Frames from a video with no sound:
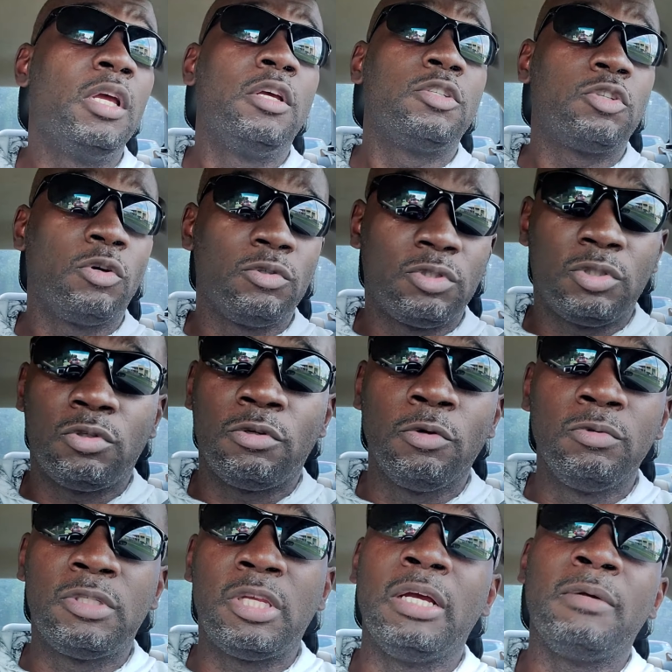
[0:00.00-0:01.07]
So
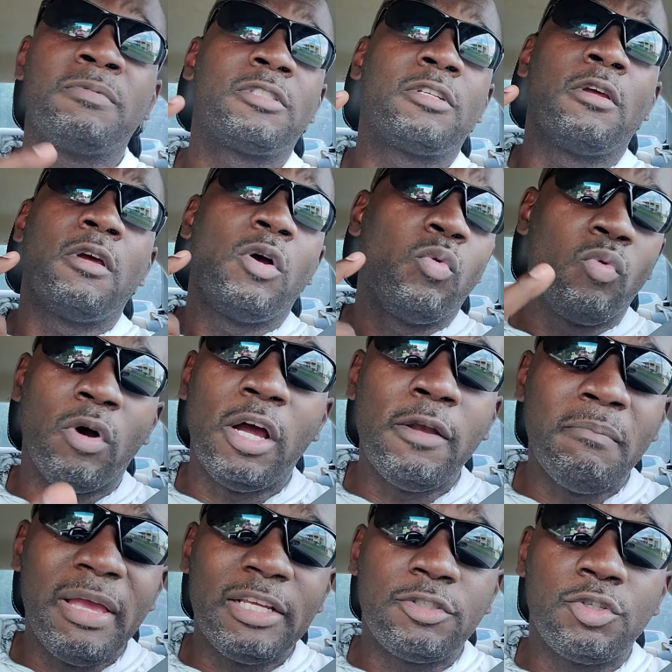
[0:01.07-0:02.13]
2 tips: 1,
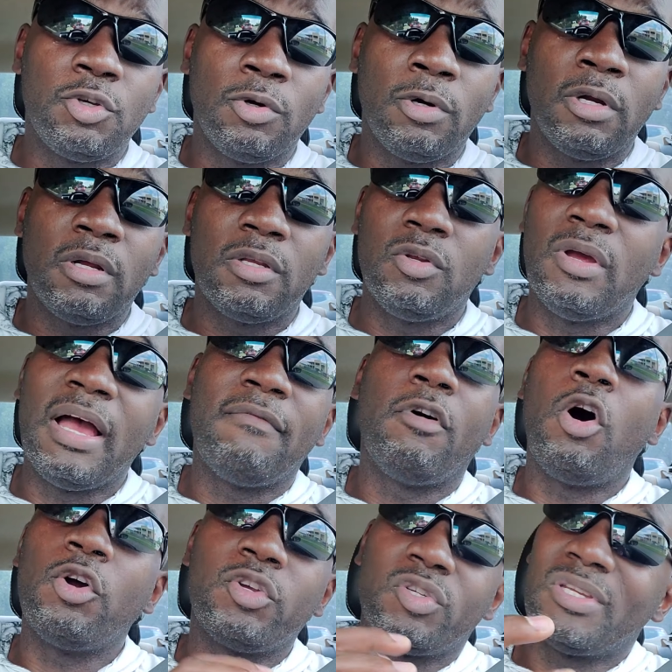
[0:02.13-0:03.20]
make sure you have
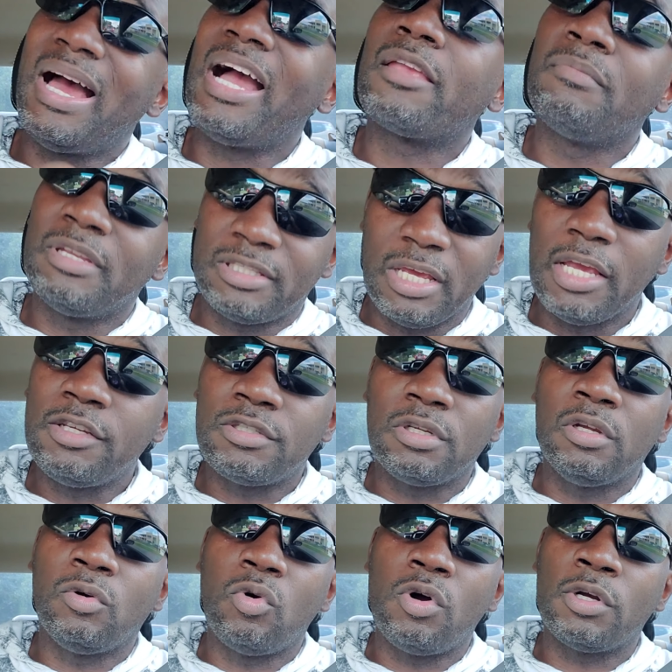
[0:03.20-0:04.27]
all your documentation in
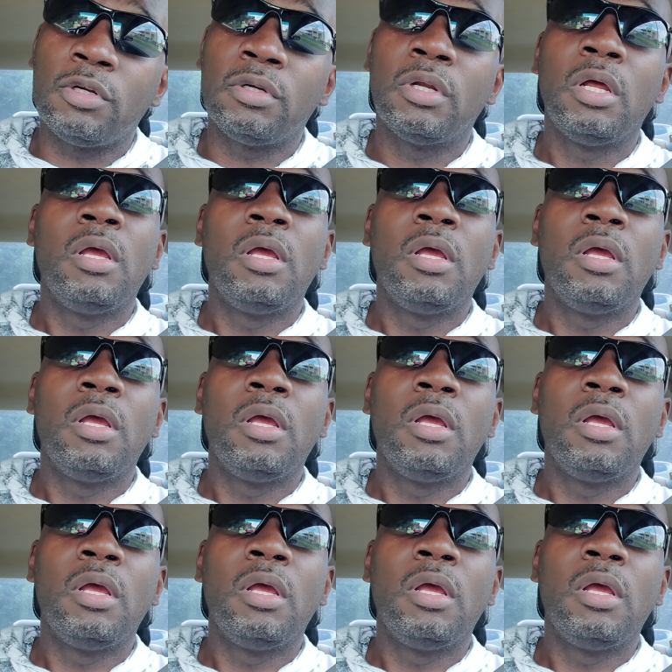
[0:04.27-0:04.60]
order